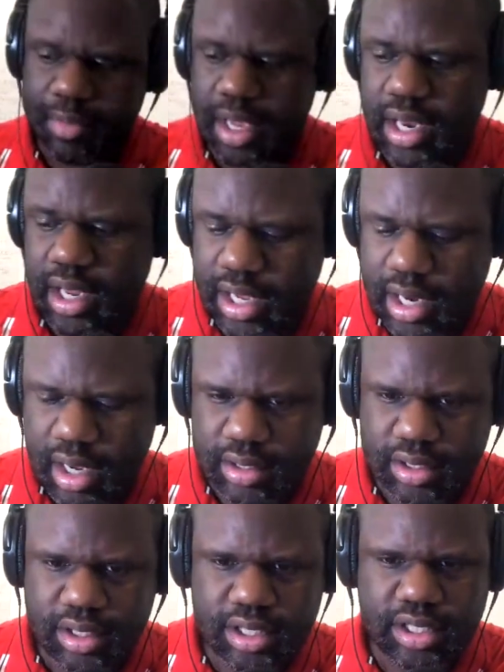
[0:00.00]
kind of get on to
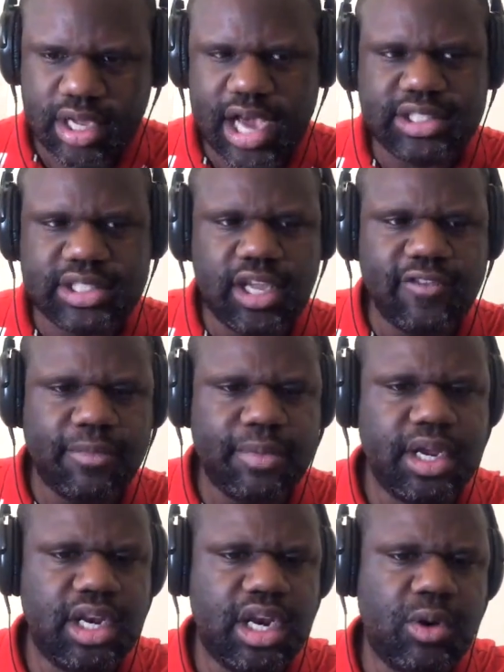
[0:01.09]
this, and guys, thank you for being
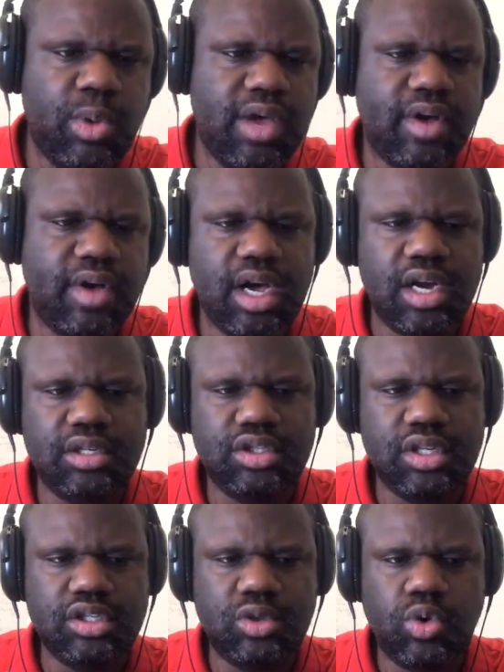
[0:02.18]
here. We have
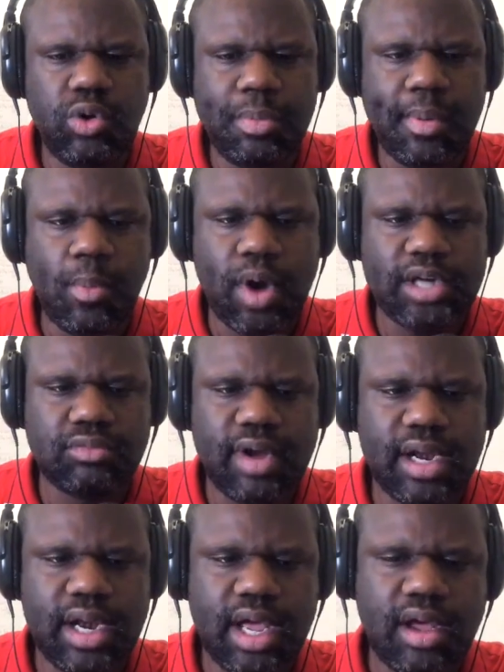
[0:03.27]
121 people watching right
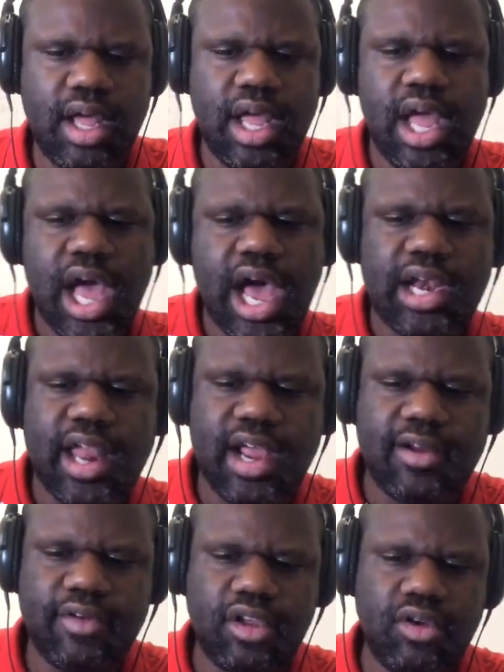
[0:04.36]
now. I yes, like sir.
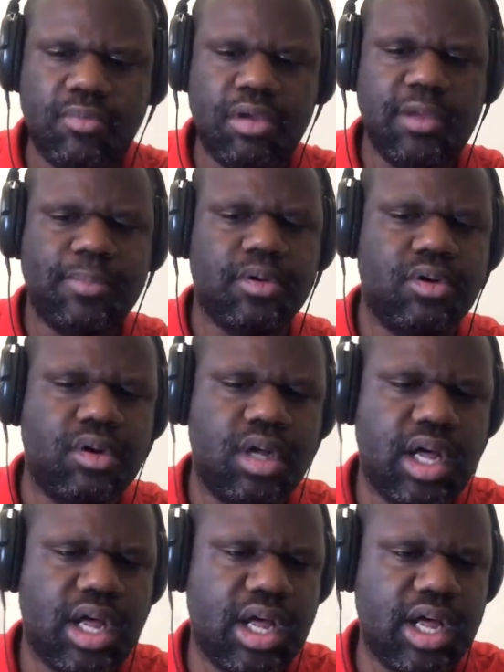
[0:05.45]
for you people
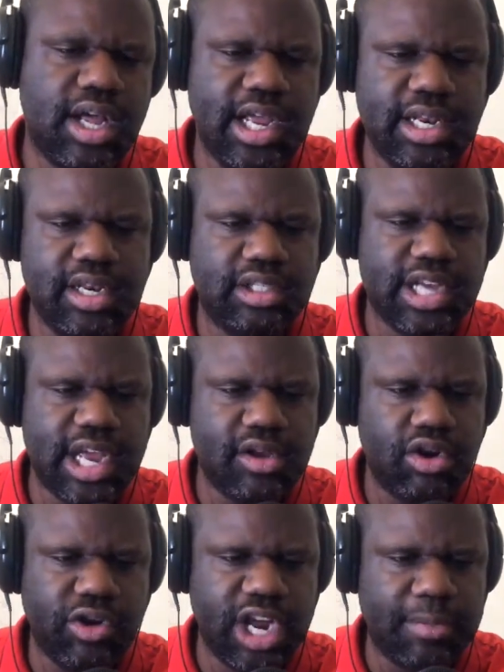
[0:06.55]
uh, in the chat, you
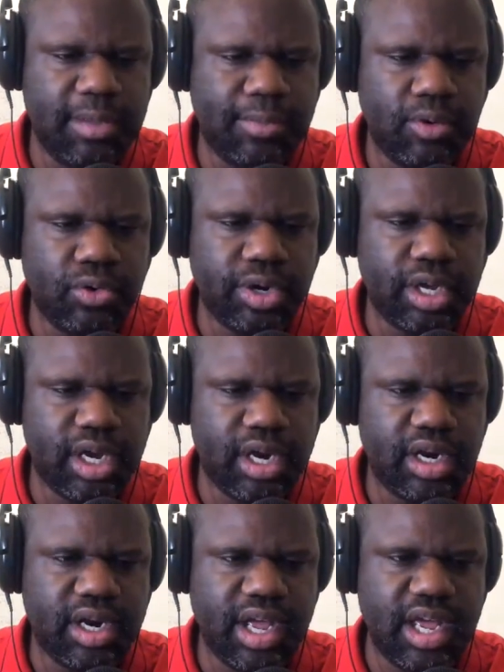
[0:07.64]
great people who are here
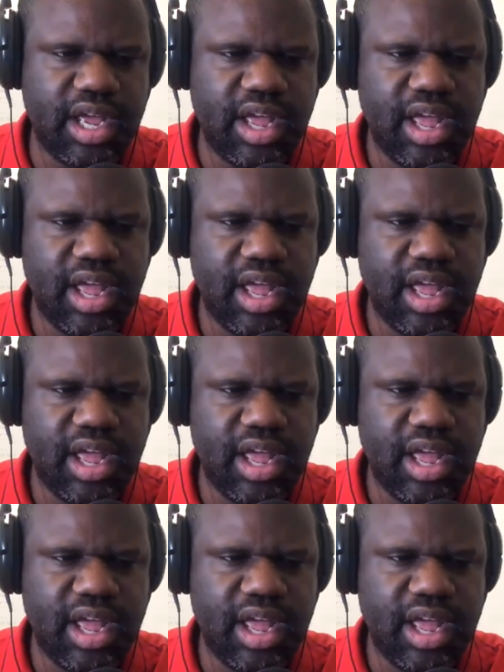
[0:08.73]
today.